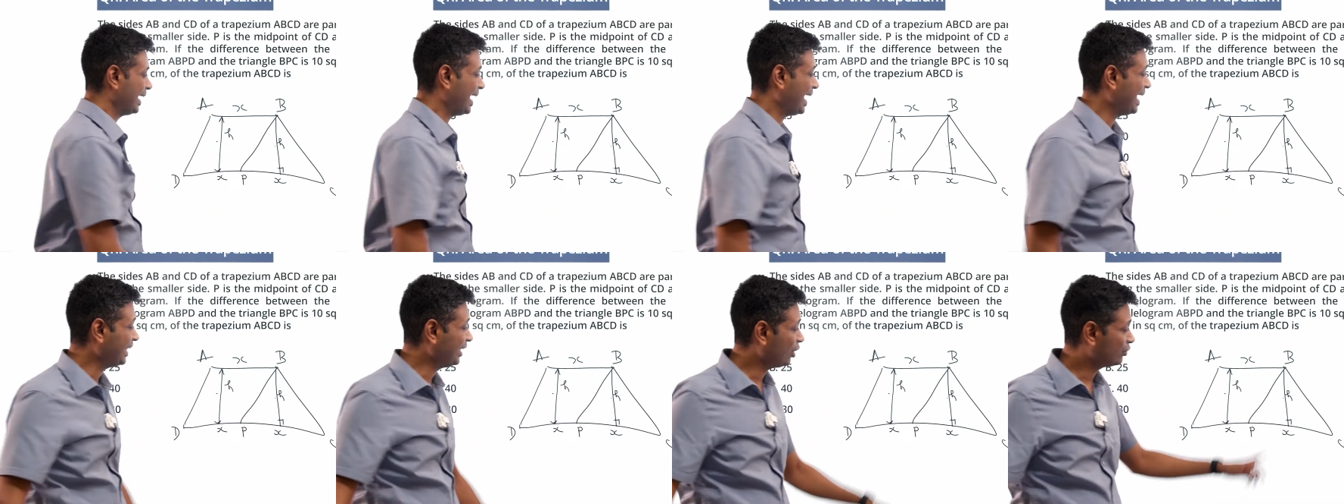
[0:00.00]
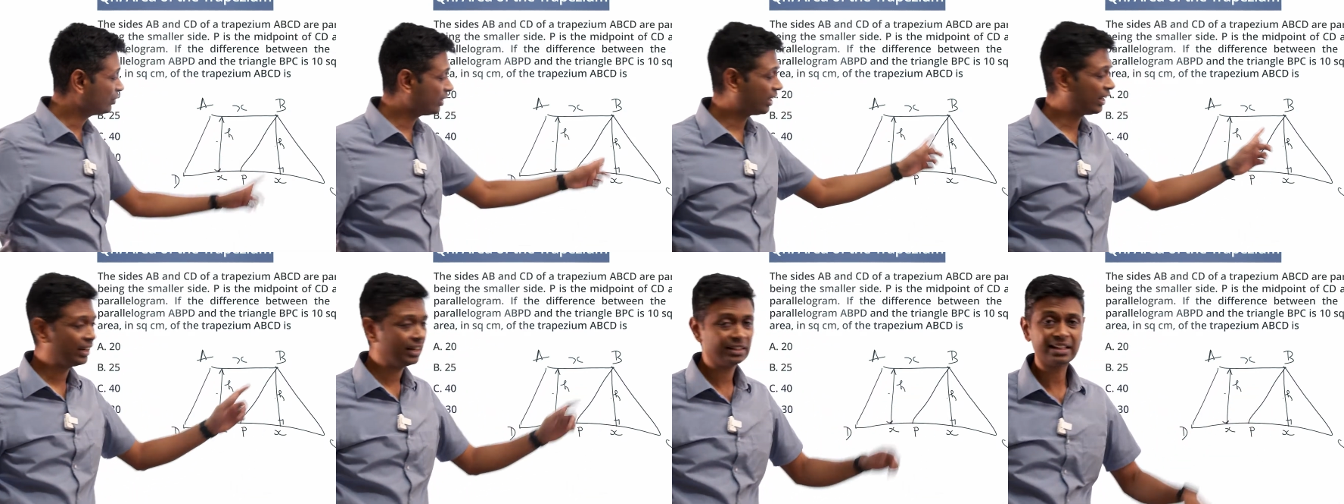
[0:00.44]
Area of the
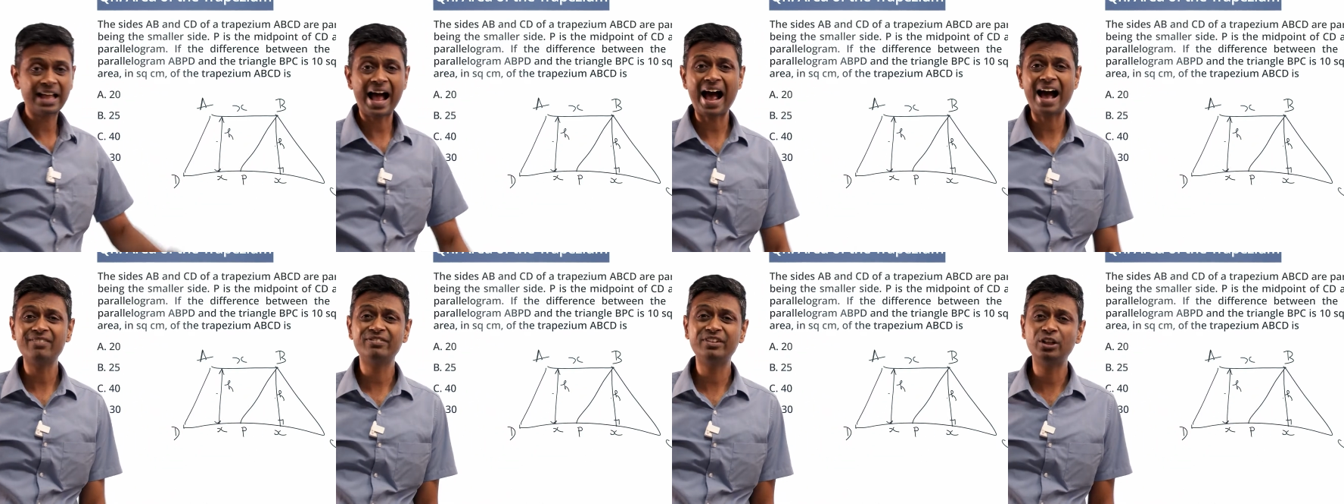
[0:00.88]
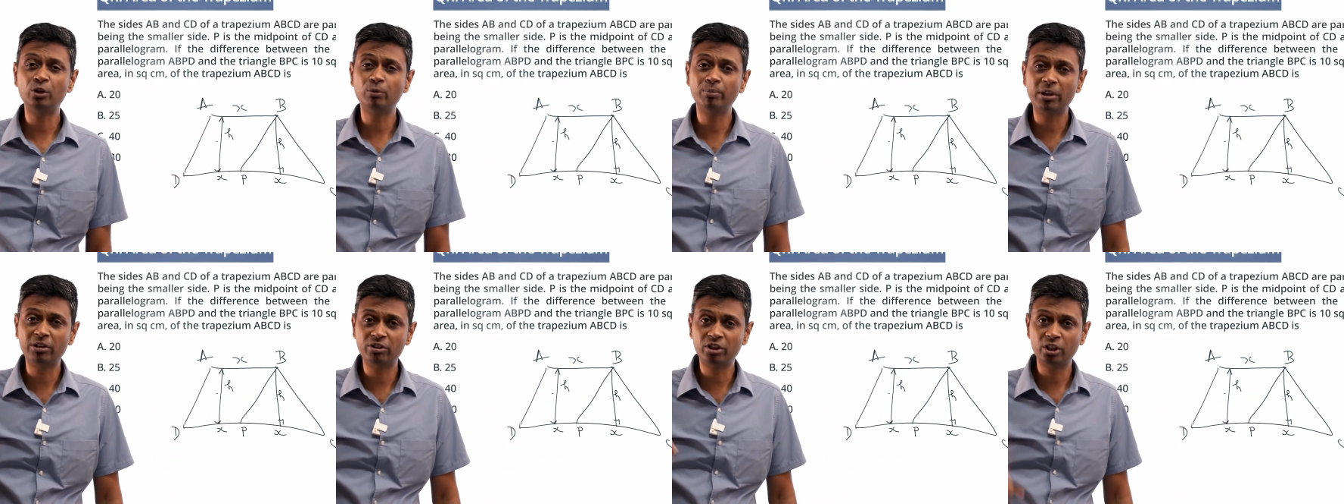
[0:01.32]
triangle is half into
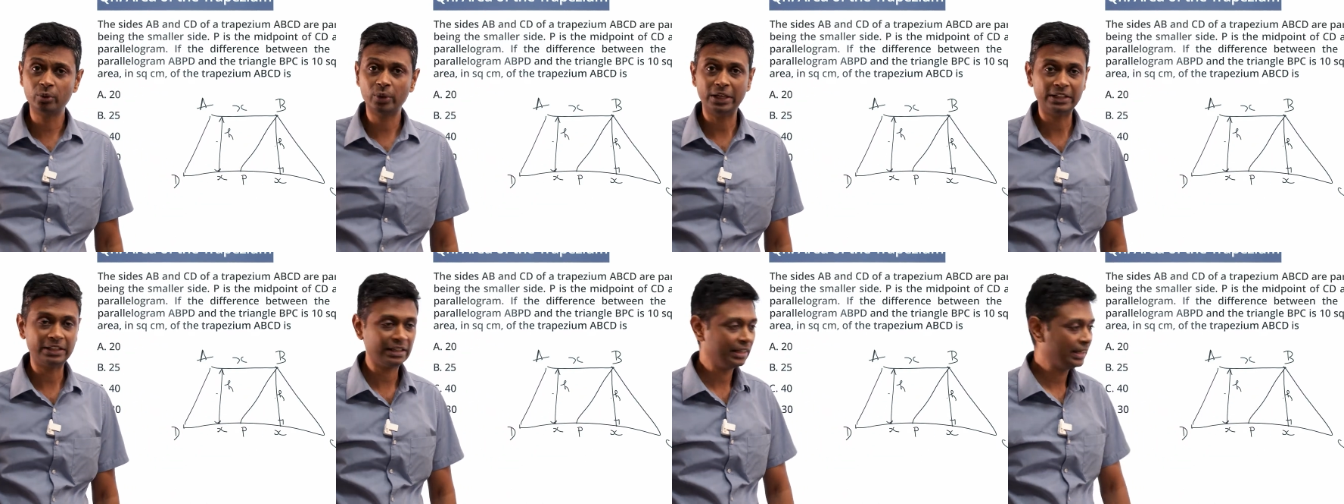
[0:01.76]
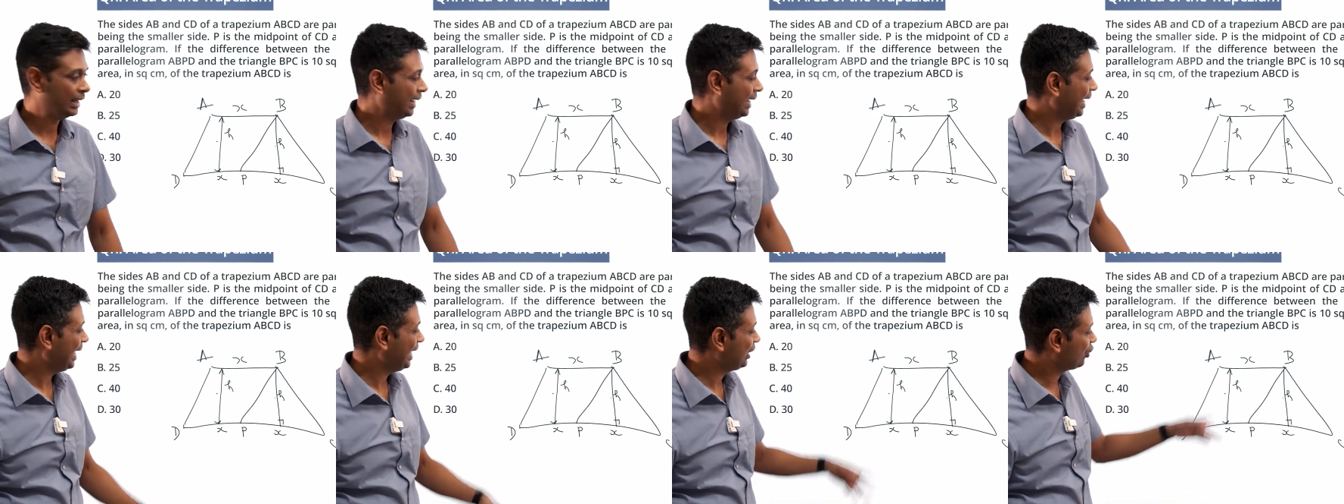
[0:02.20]
base into height.
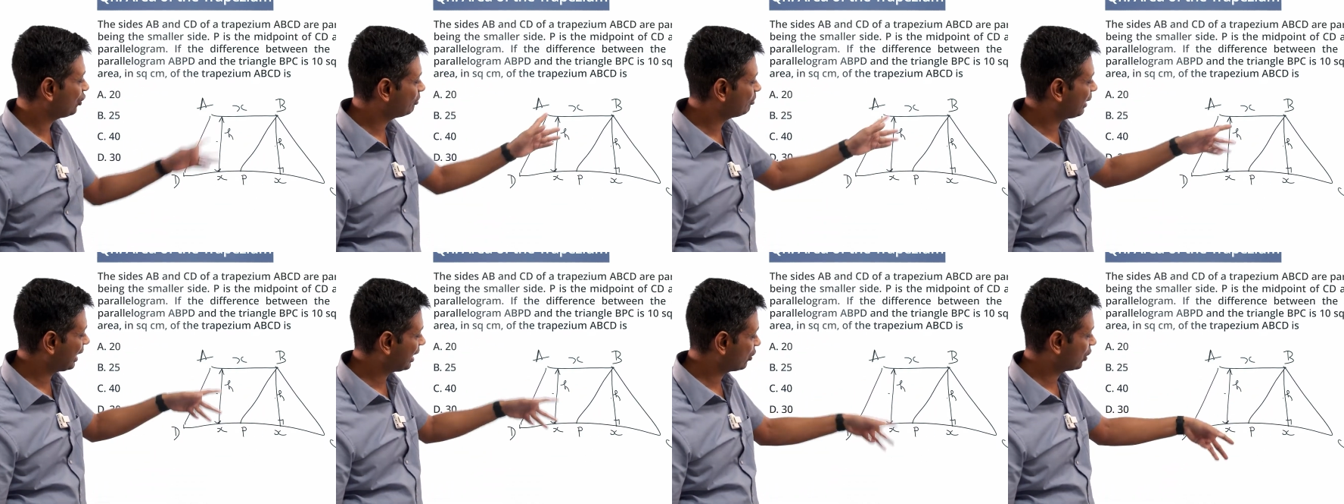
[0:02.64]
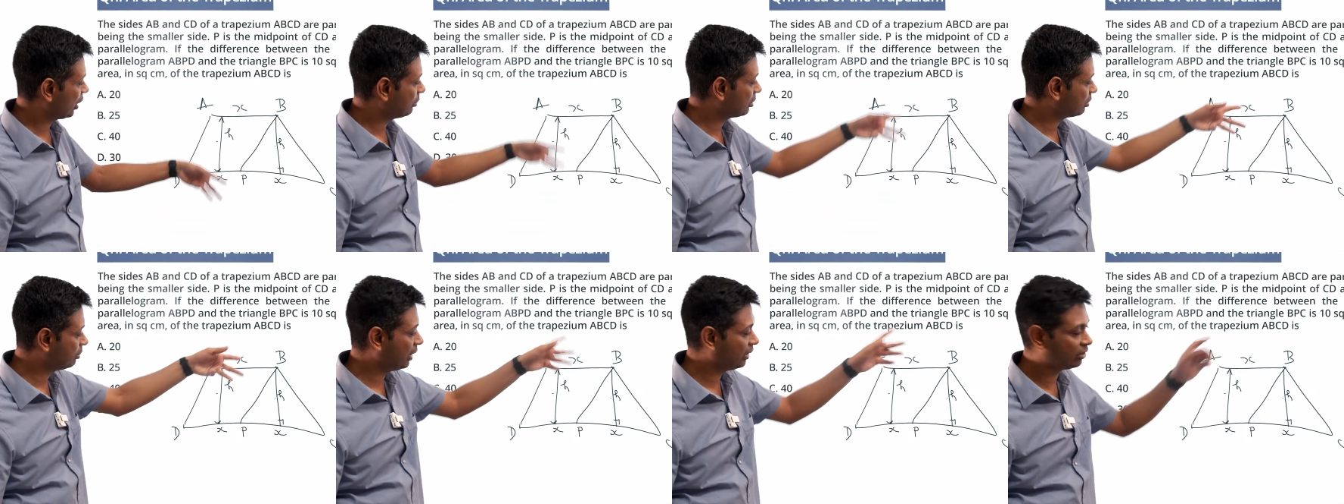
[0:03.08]
Area of
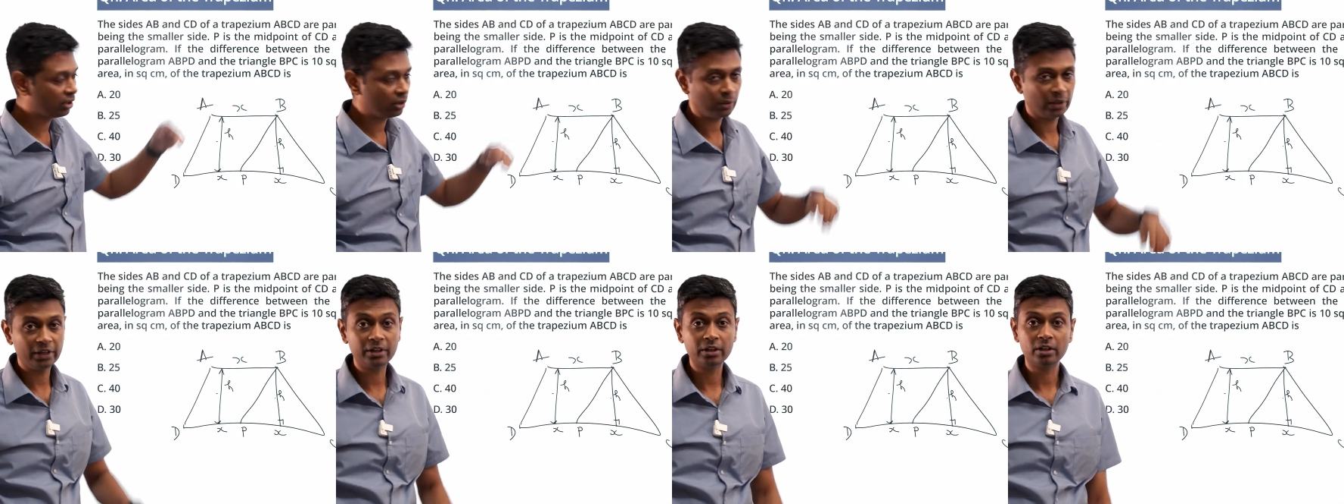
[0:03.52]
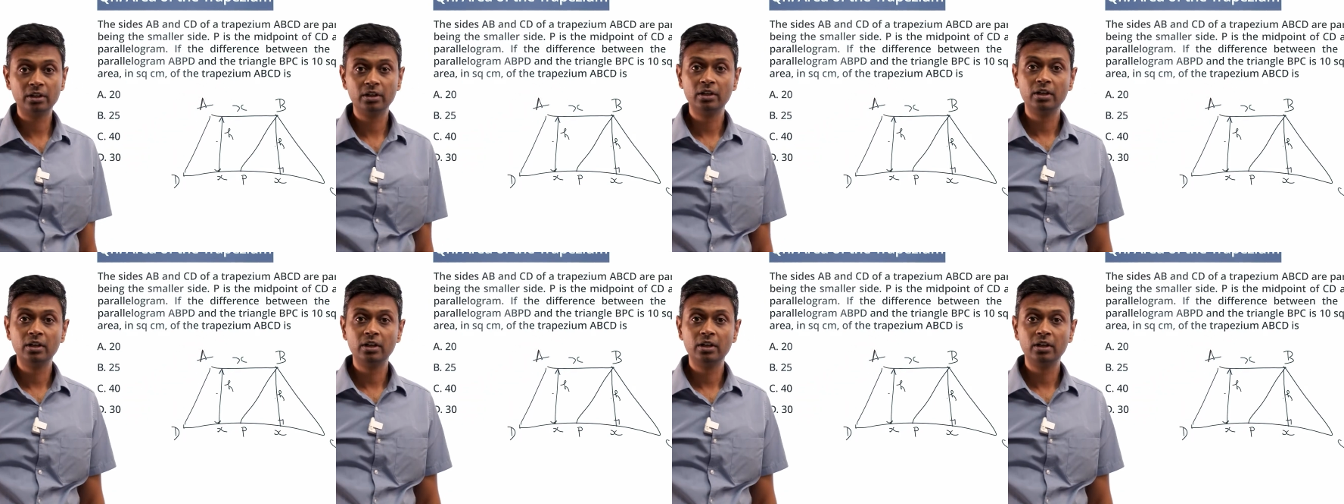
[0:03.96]
parallelogram is base into height.